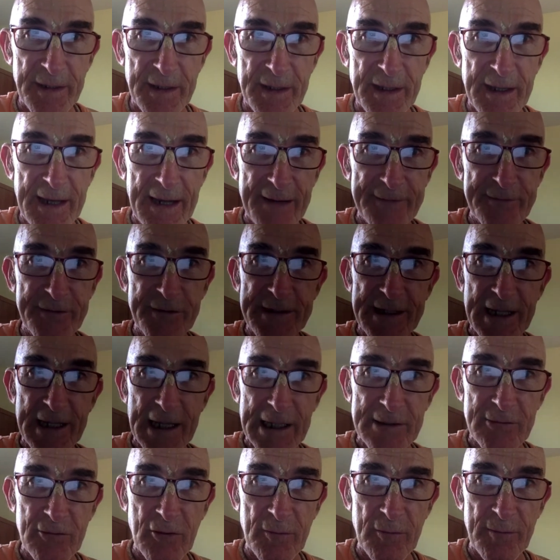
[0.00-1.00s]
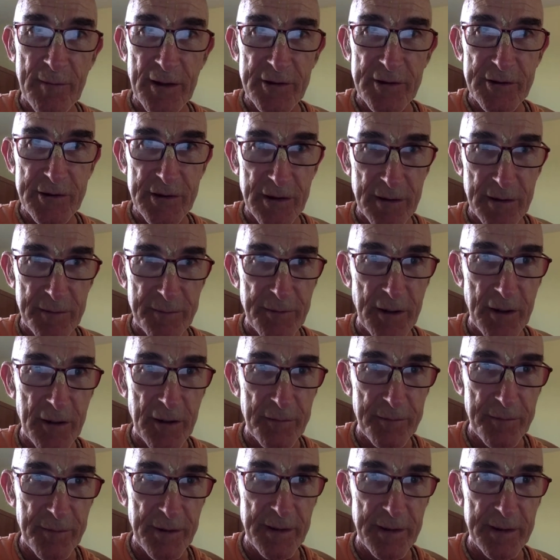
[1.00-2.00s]
After telling them about Srila
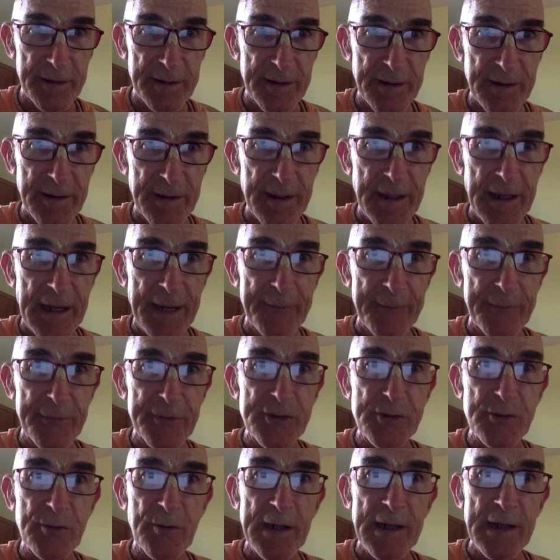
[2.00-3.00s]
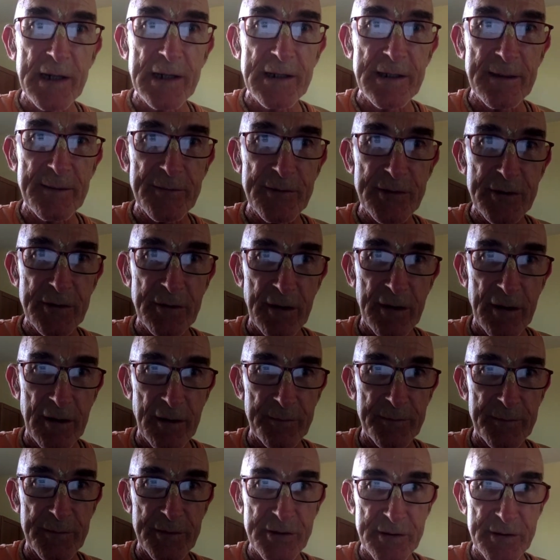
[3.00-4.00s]
Prabhupada and persuading them to
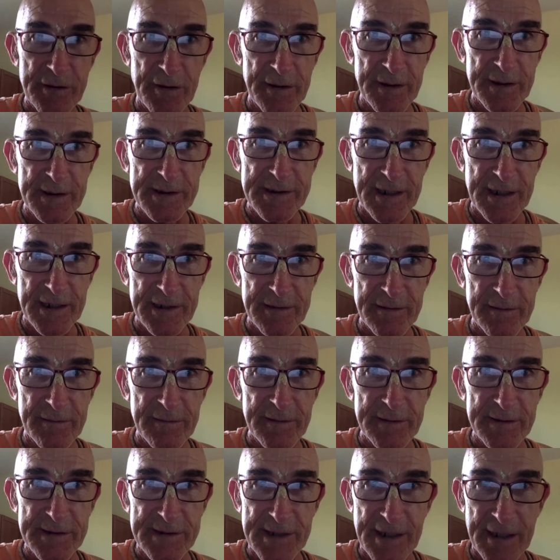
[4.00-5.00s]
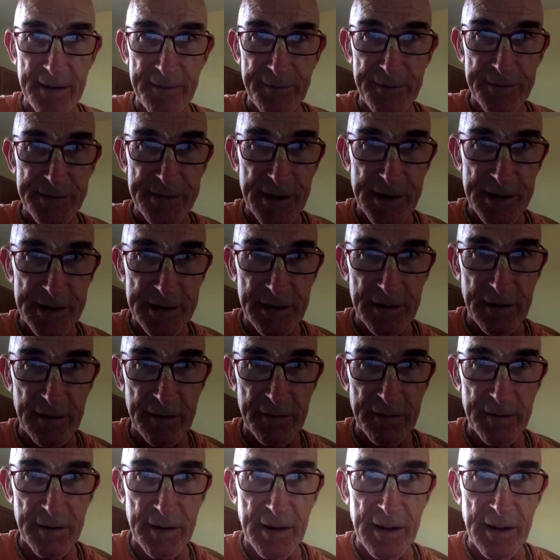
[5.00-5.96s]
help start a center in San Francisco,